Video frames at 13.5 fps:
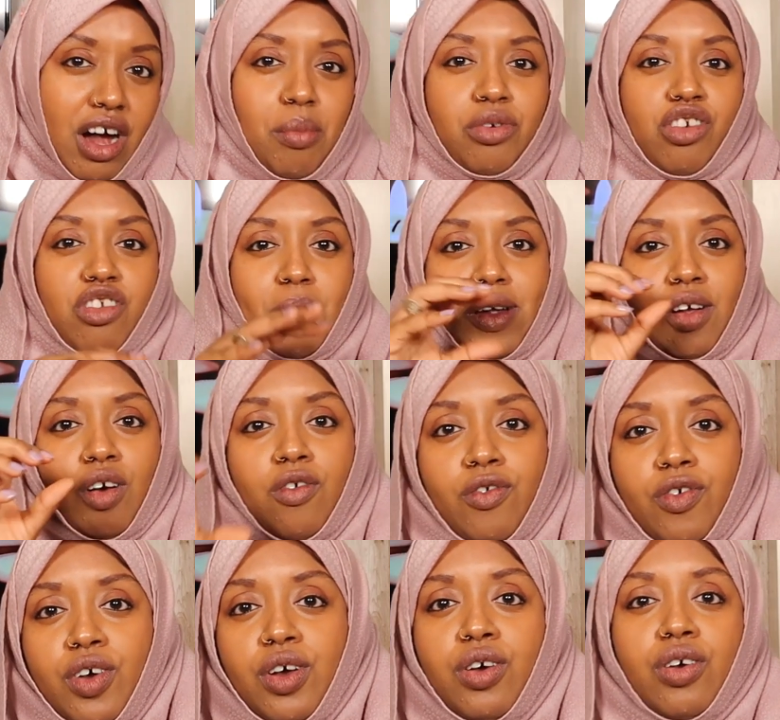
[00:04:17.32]
how much you're spending on
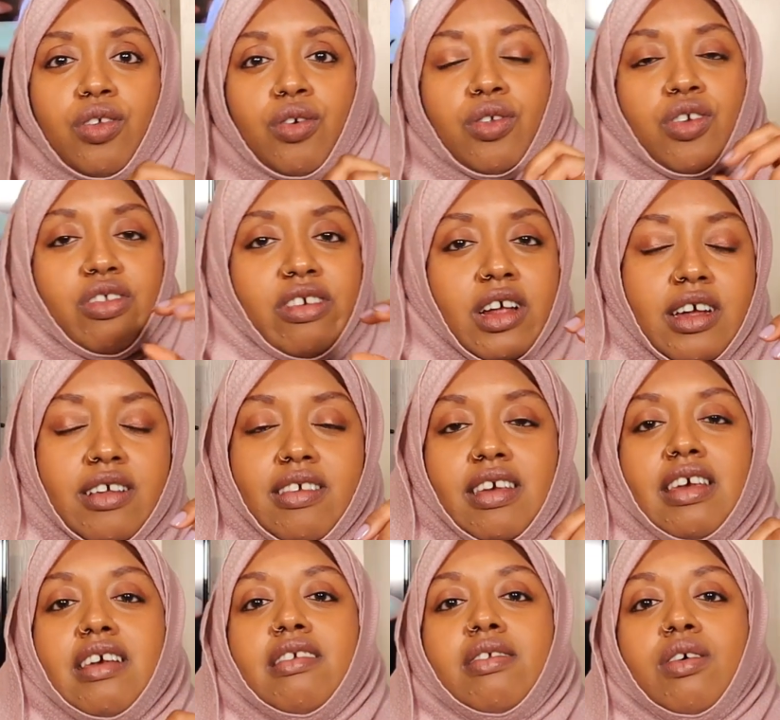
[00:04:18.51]
food, on
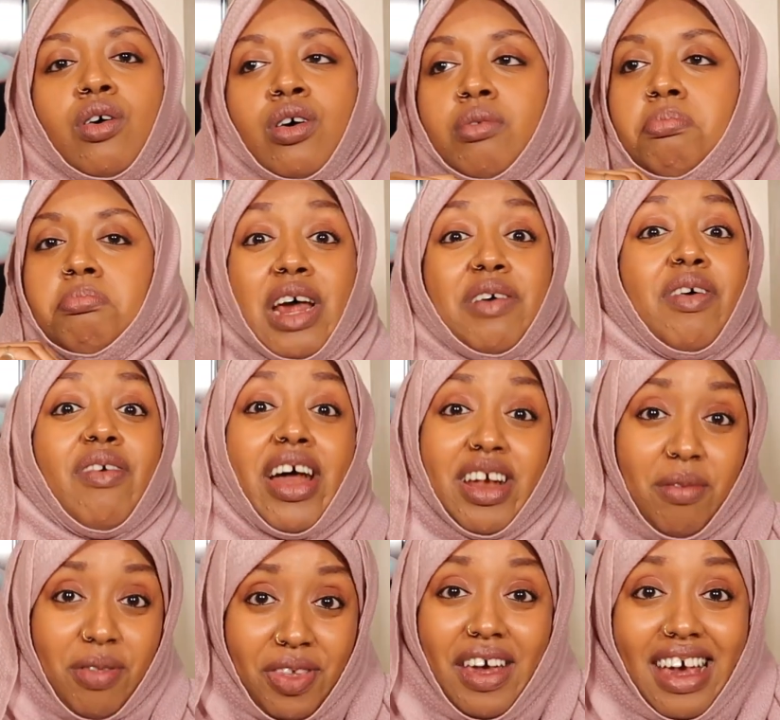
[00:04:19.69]
utilities, on whatever
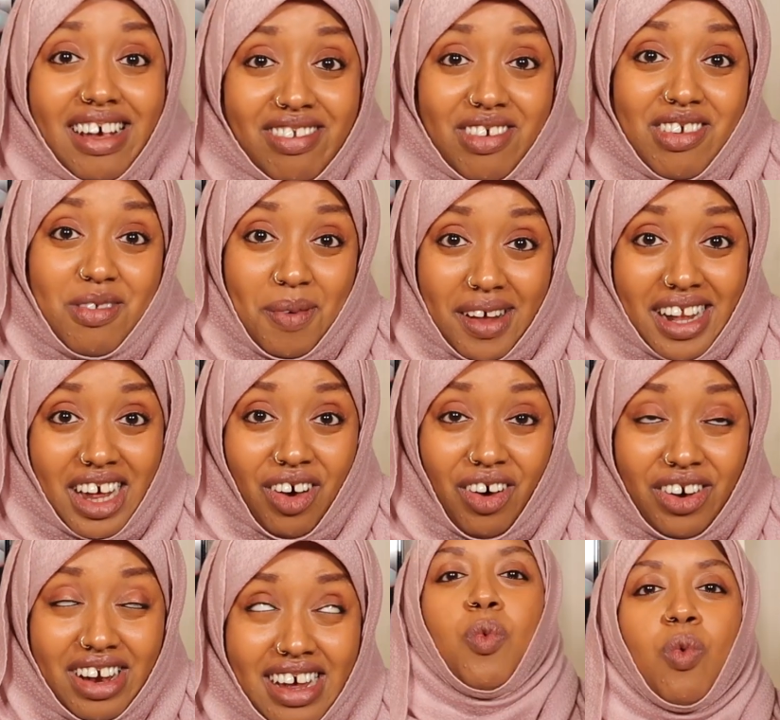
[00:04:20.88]
random things you're spending
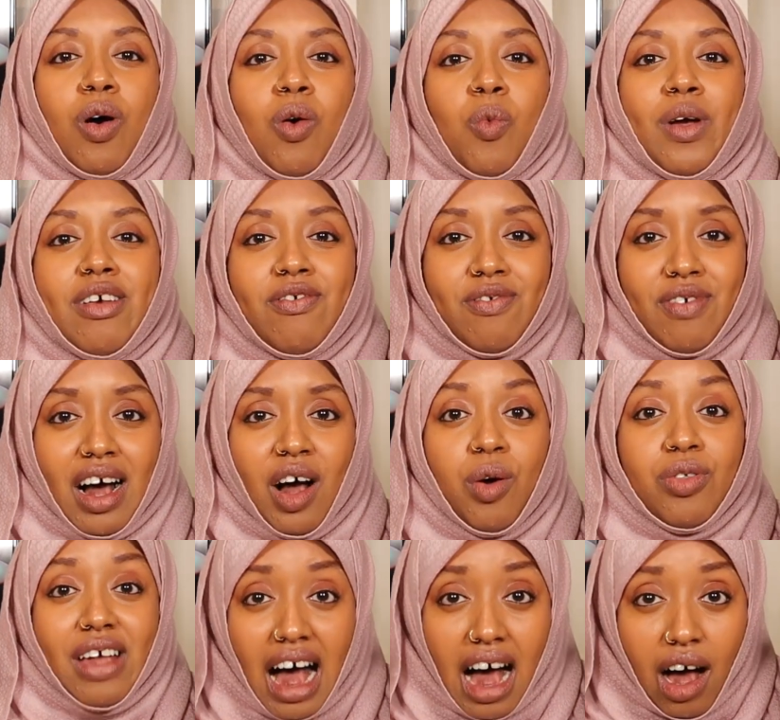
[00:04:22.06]
on. What we
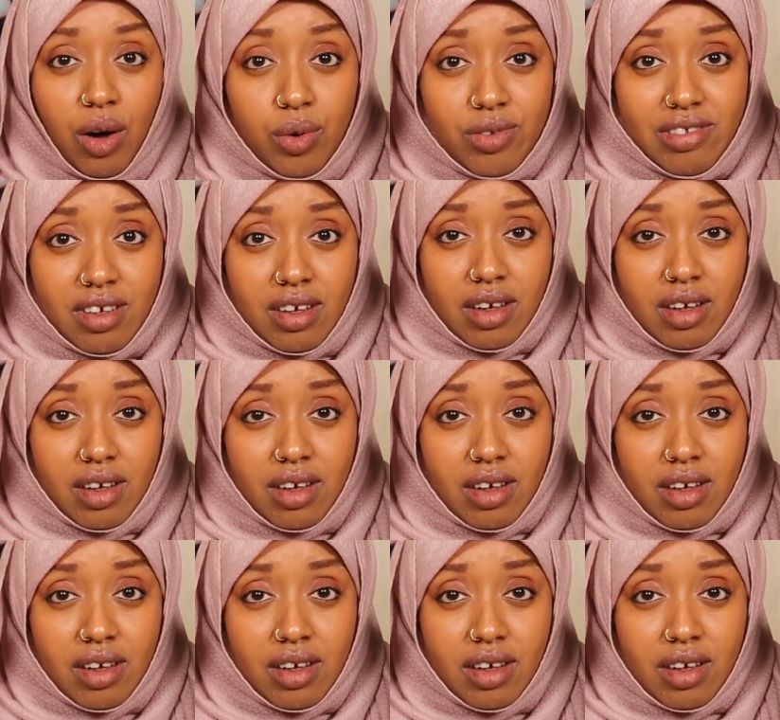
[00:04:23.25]
found out